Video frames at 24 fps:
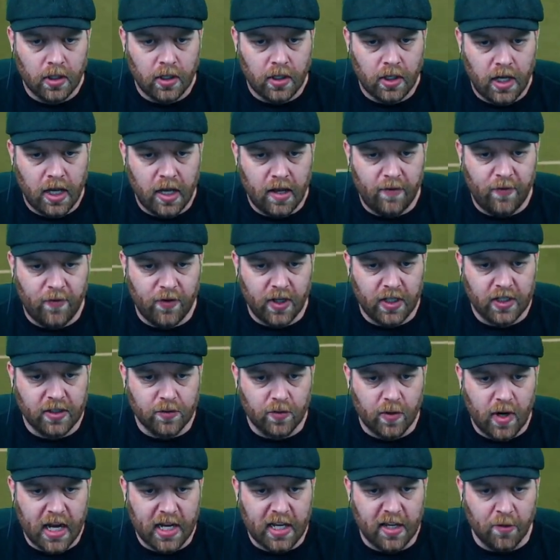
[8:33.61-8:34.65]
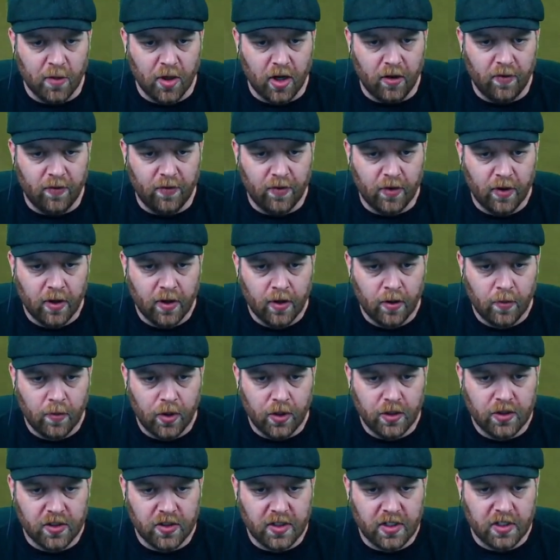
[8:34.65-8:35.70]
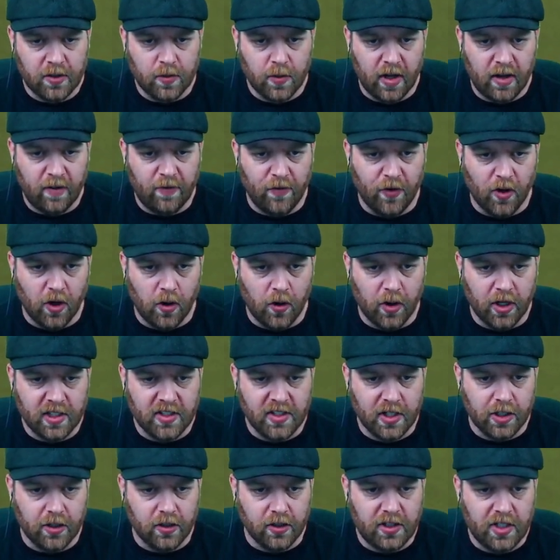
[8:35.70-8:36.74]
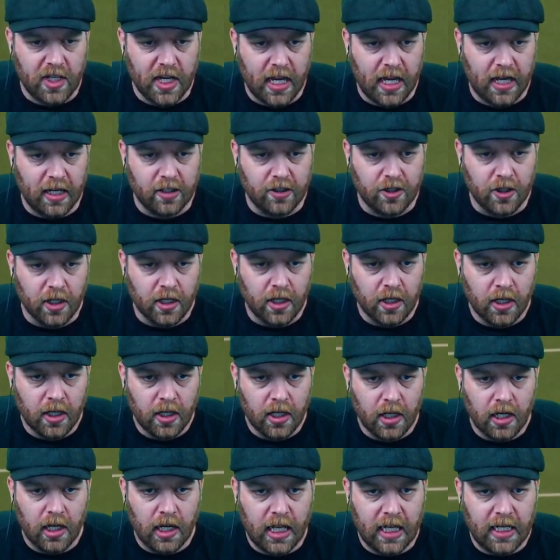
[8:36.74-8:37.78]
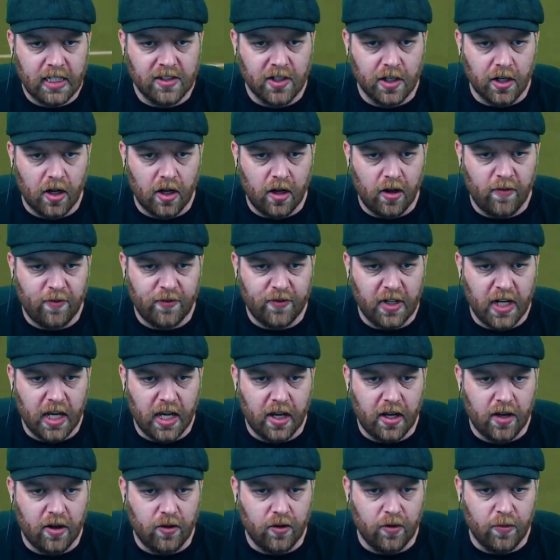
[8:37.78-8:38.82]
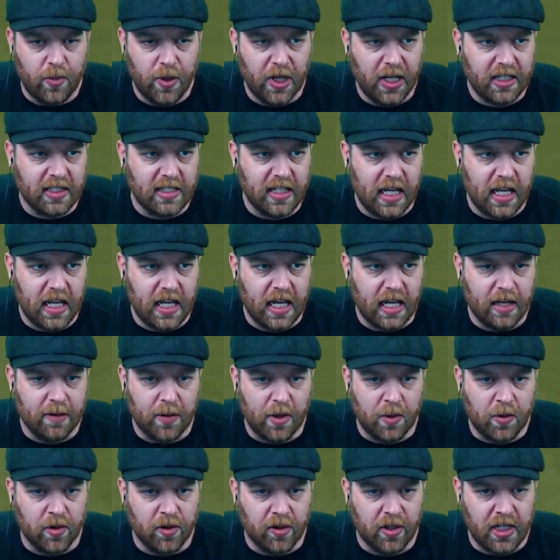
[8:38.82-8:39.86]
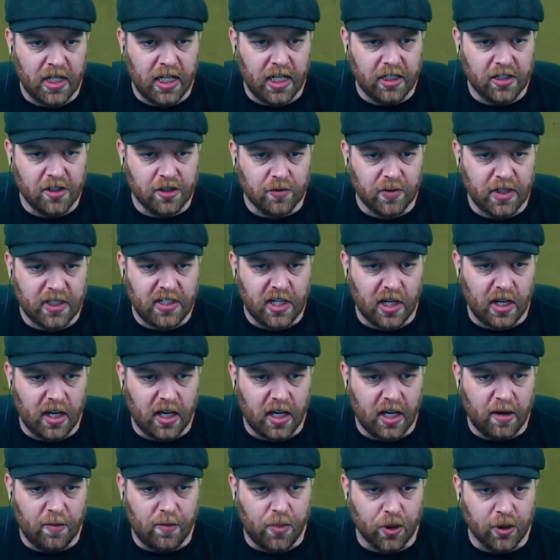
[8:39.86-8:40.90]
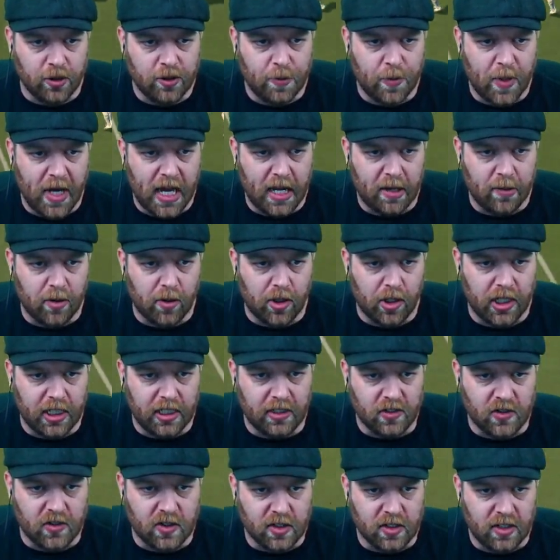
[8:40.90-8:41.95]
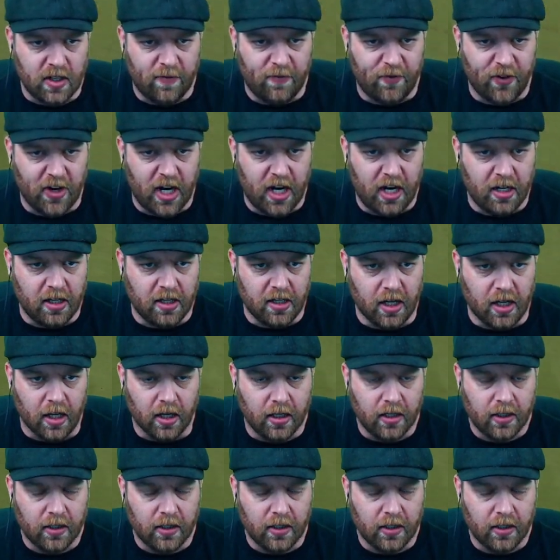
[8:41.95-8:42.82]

now finds Rakimov. Pushes his way forward. It's a good touch. Lays it off. No, picked out. Well, we're into injury time. Push back, boys. Defend.